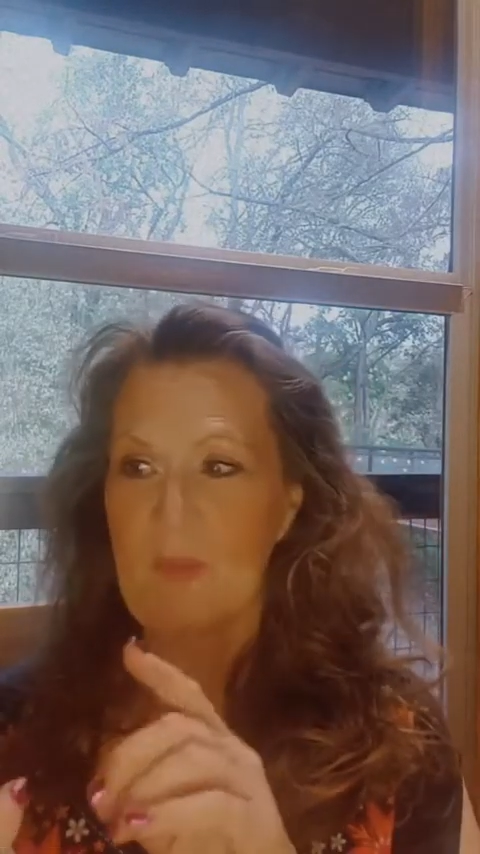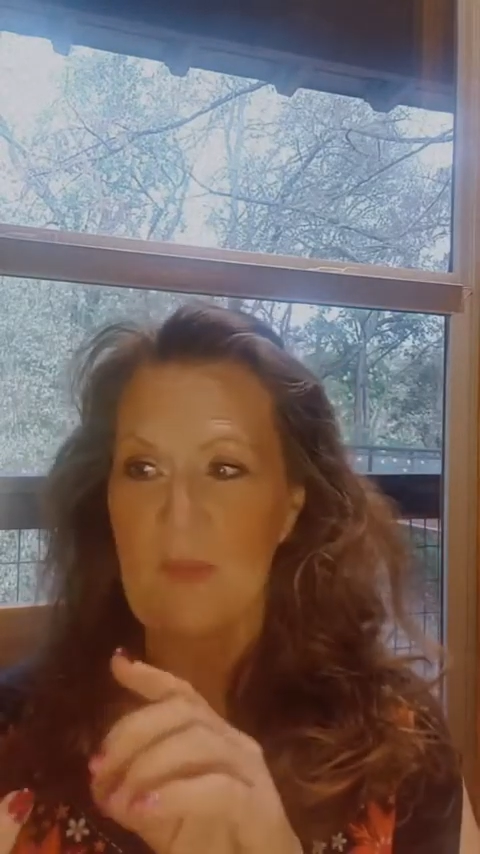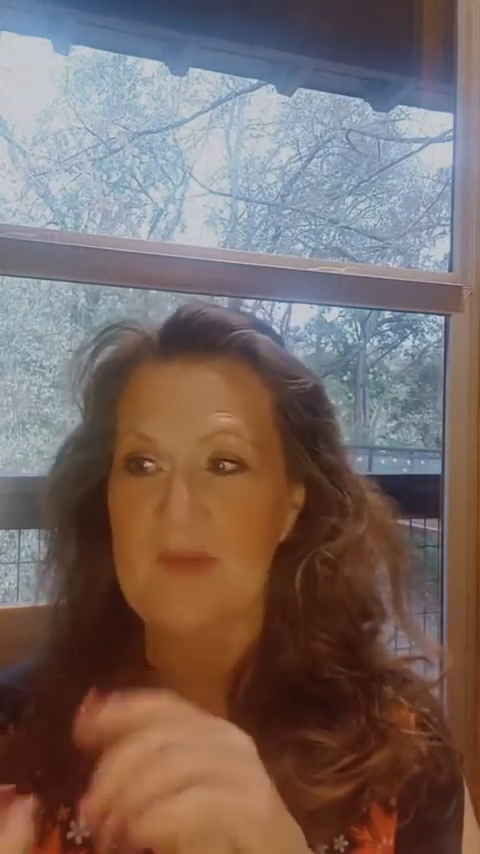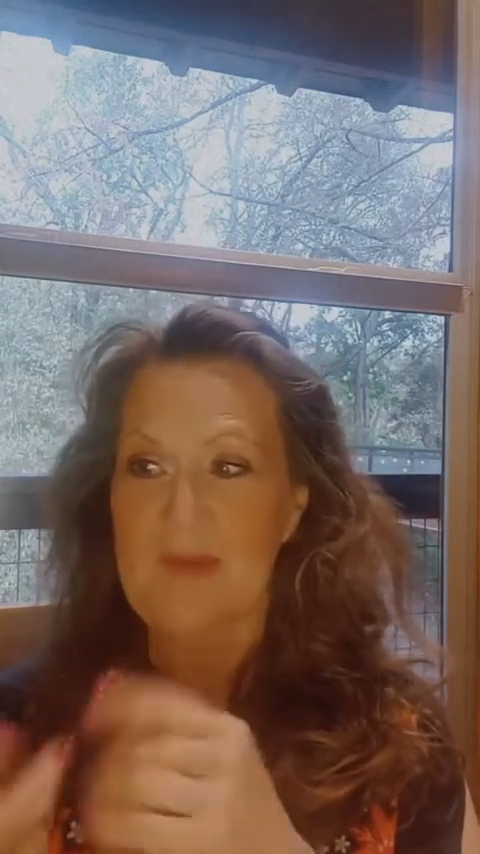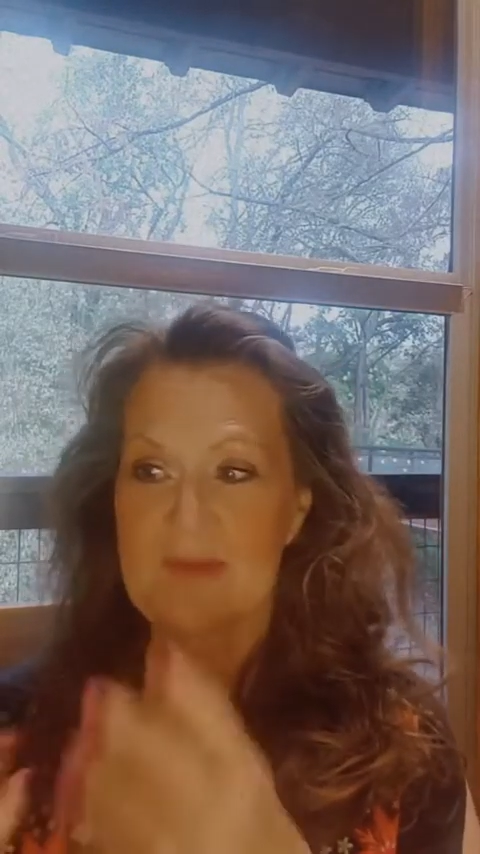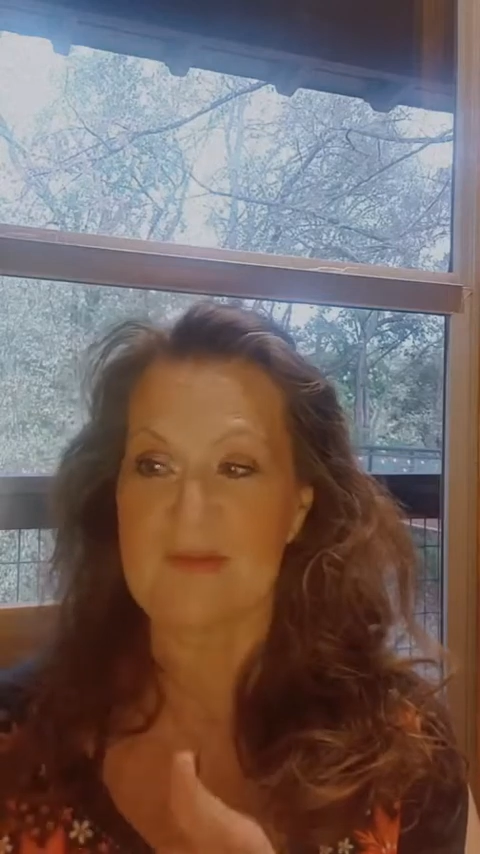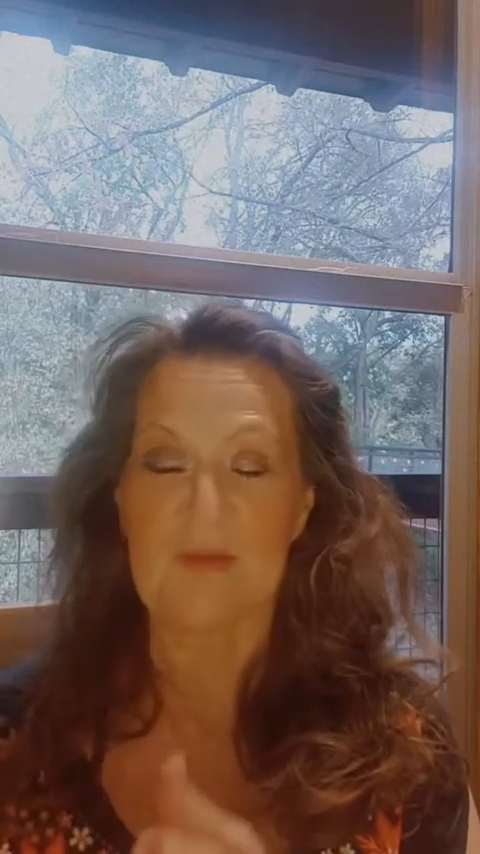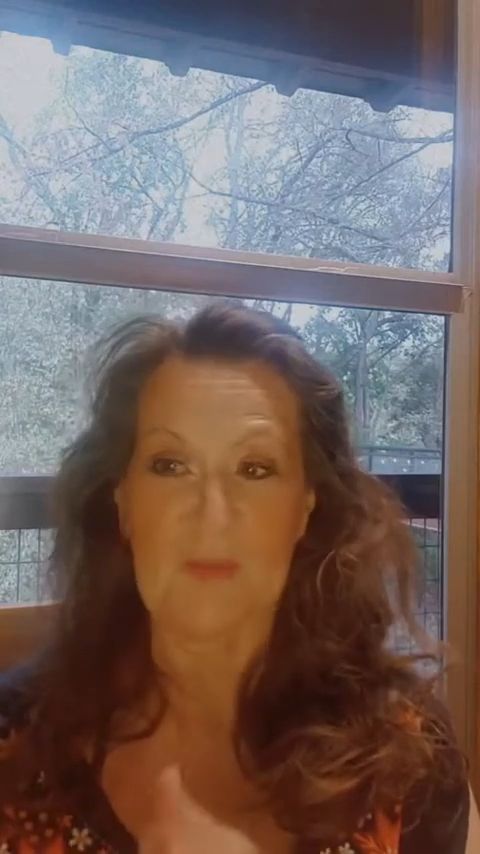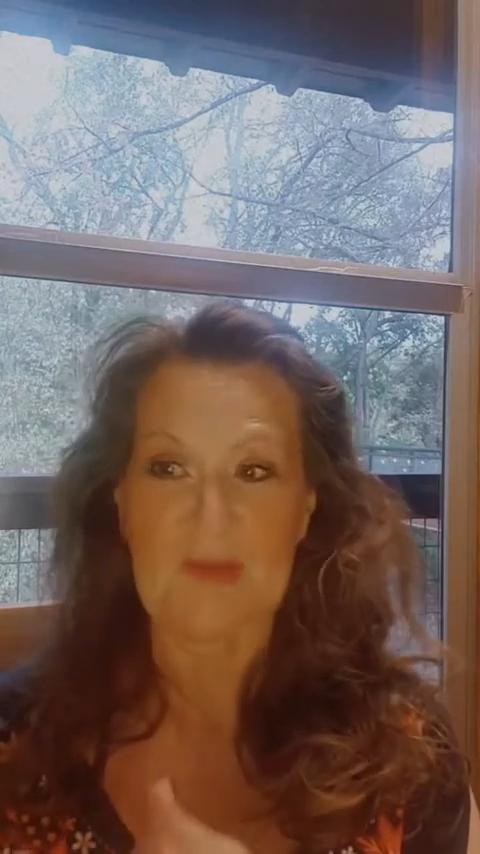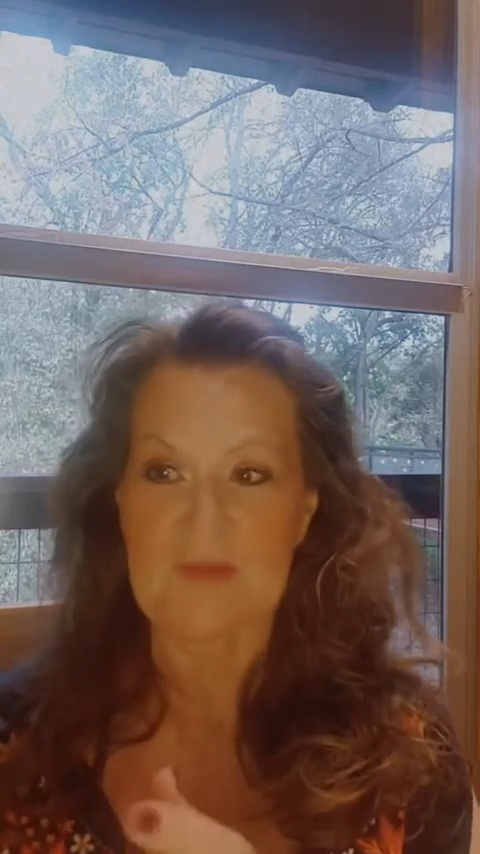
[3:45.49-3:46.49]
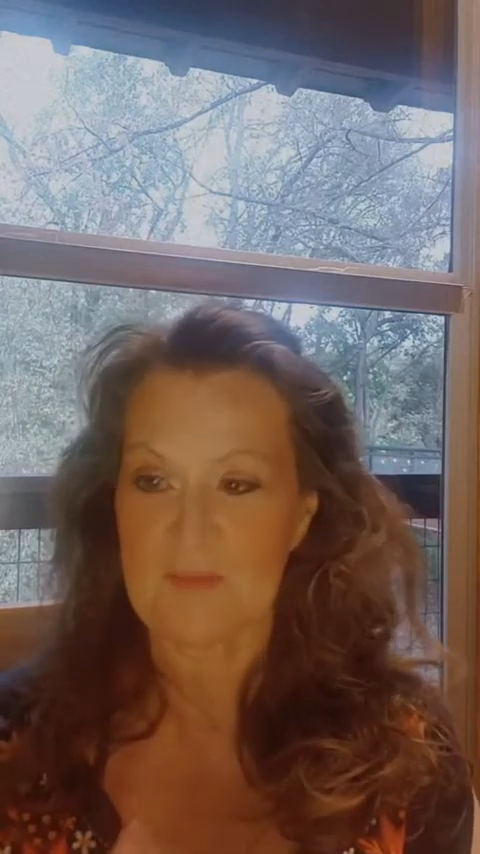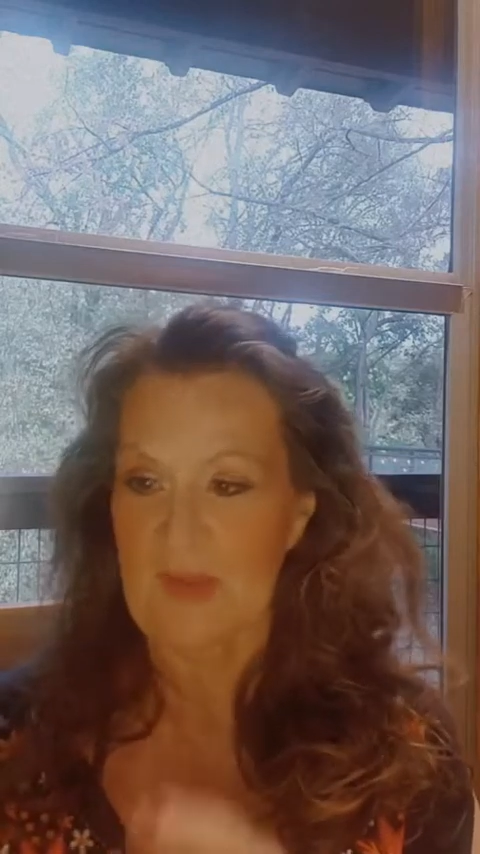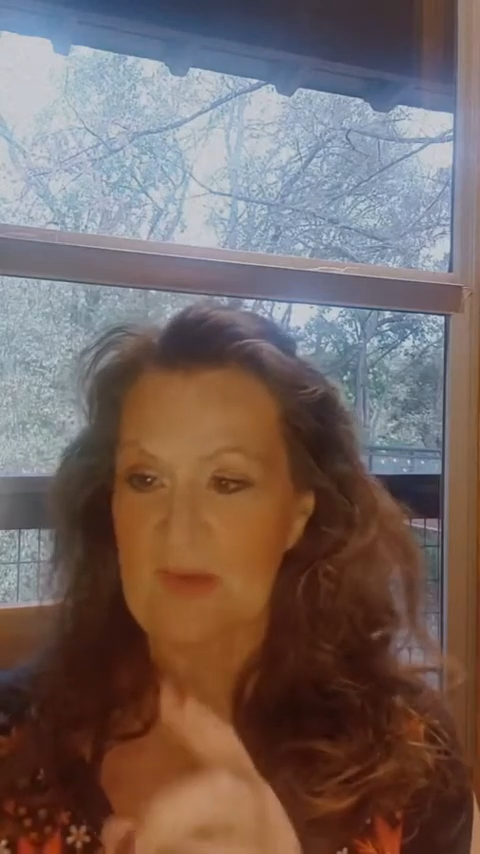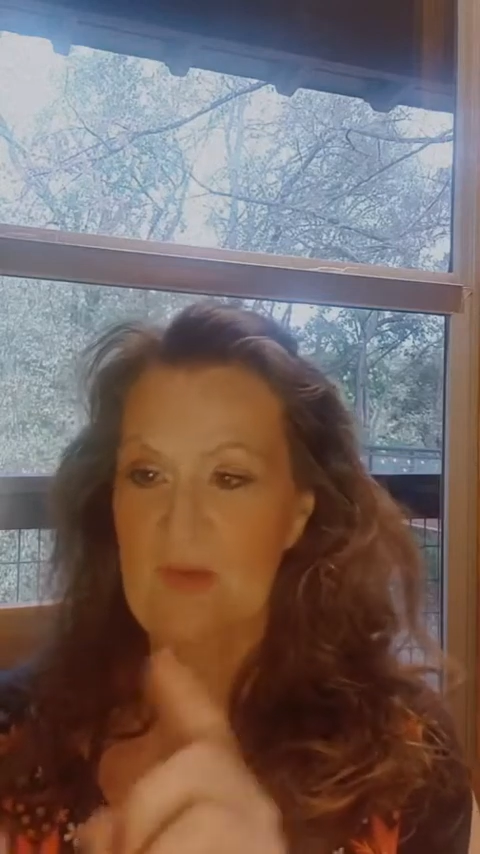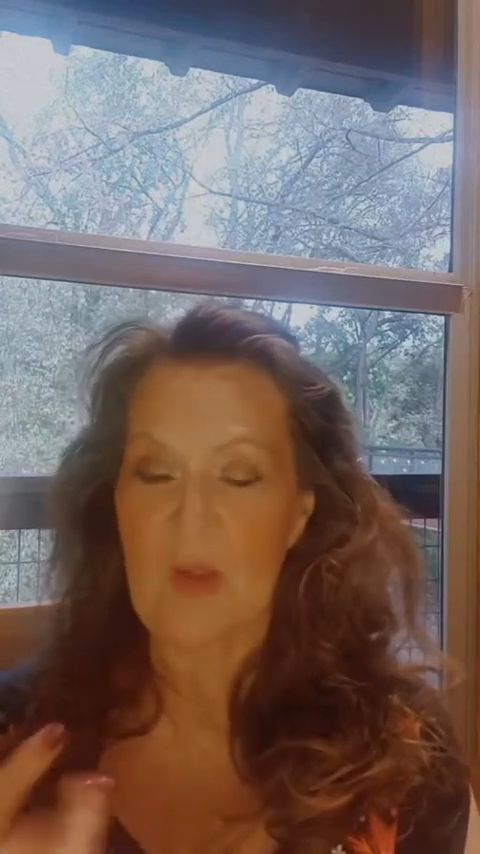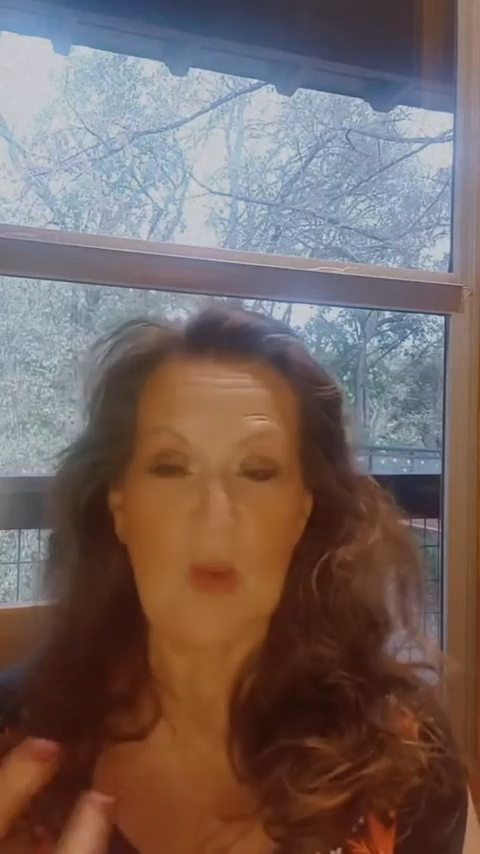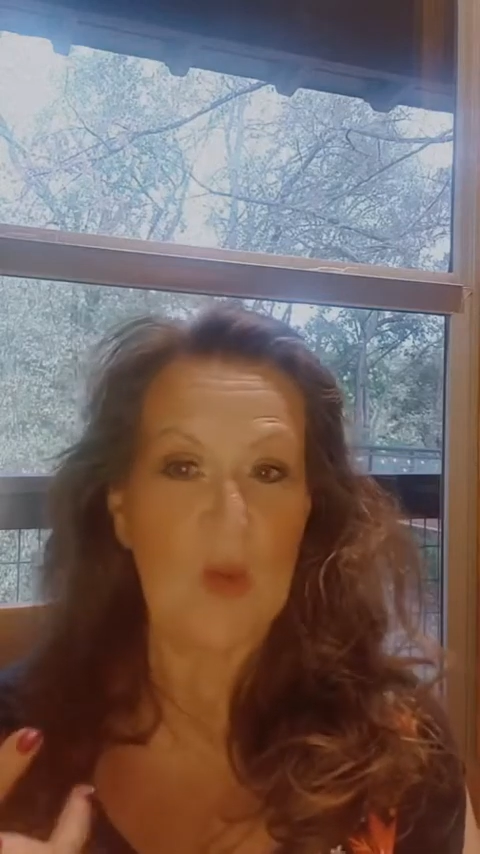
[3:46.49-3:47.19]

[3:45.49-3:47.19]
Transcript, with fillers: And get to know myself better